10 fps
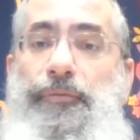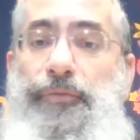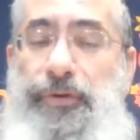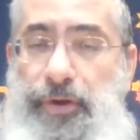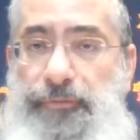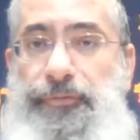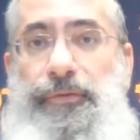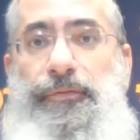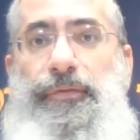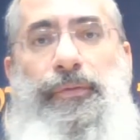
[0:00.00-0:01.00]
for an
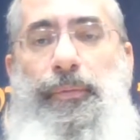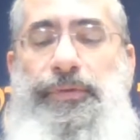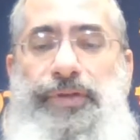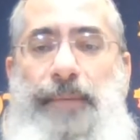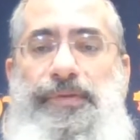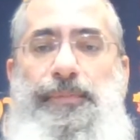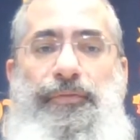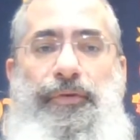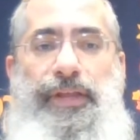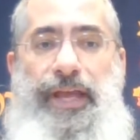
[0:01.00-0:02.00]
ofruf, the Shabbos
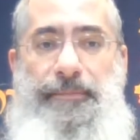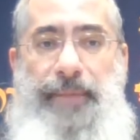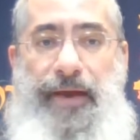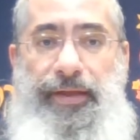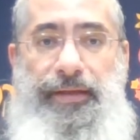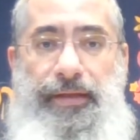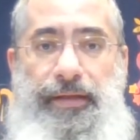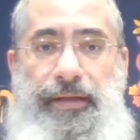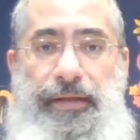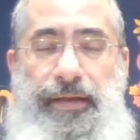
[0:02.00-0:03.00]
before you get married?
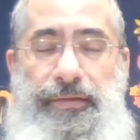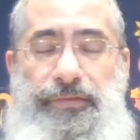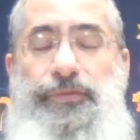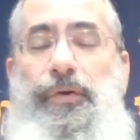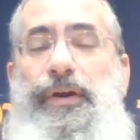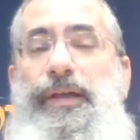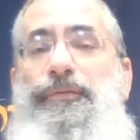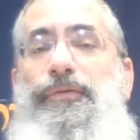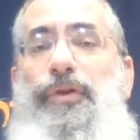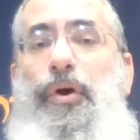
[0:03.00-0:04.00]
The story
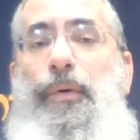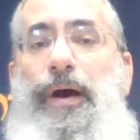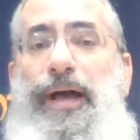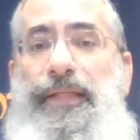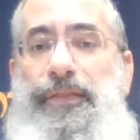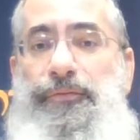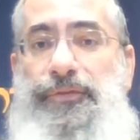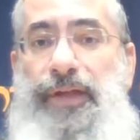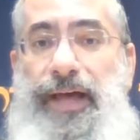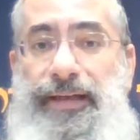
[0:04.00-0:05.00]
of Noah and the
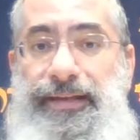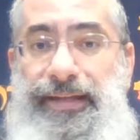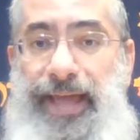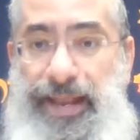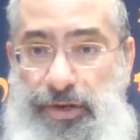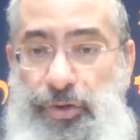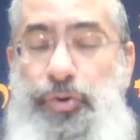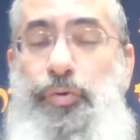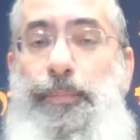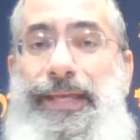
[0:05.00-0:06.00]
flood and a
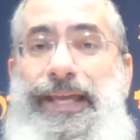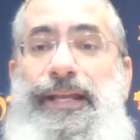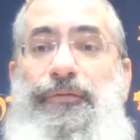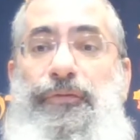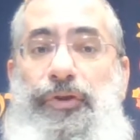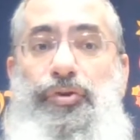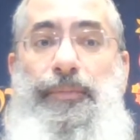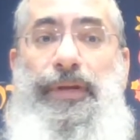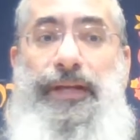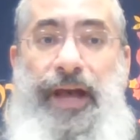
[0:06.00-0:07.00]
new beginning for
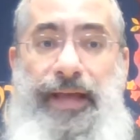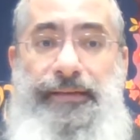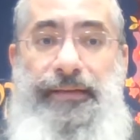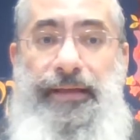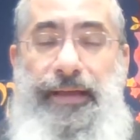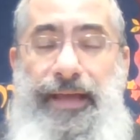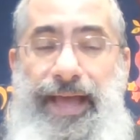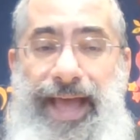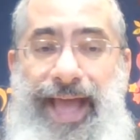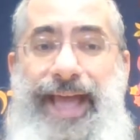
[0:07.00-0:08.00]
humankind
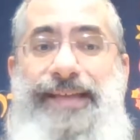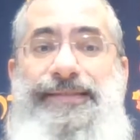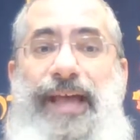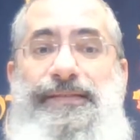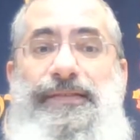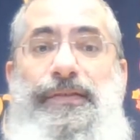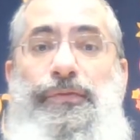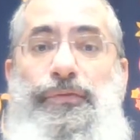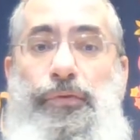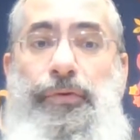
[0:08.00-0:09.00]
has as its
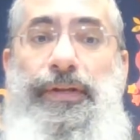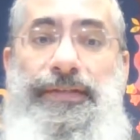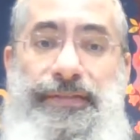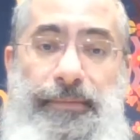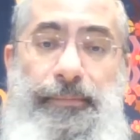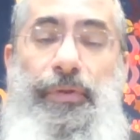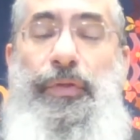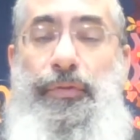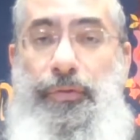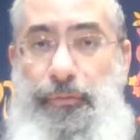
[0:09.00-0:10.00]
enduring symbol
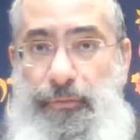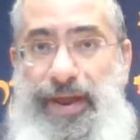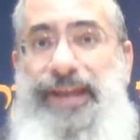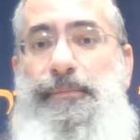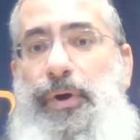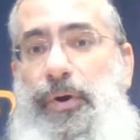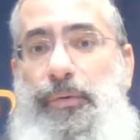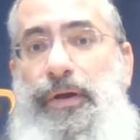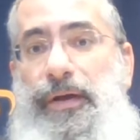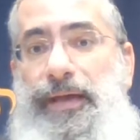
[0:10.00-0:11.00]
the
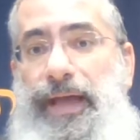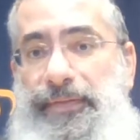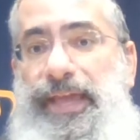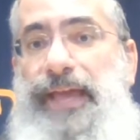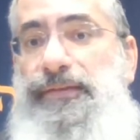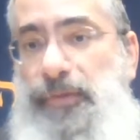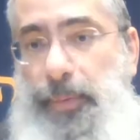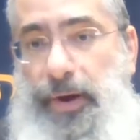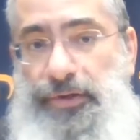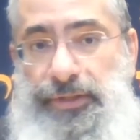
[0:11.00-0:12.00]
rainbow at the end of the
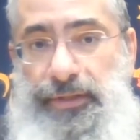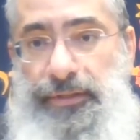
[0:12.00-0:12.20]
Parsha.